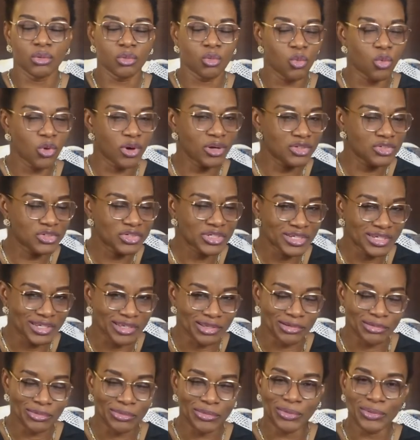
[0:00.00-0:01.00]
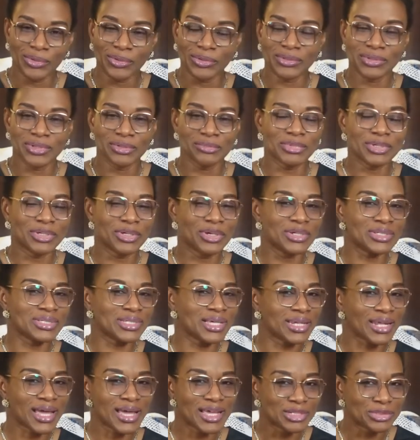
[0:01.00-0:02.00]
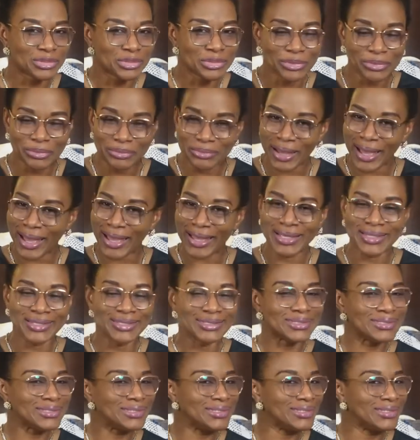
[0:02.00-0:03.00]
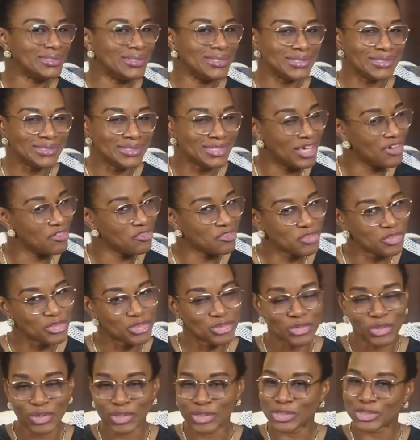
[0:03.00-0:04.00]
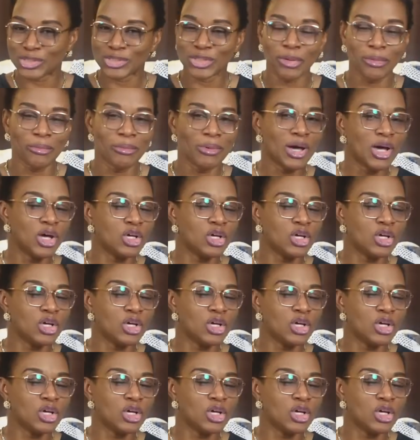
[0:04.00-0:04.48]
wandering alone, because an idle mind is the devil's workshop.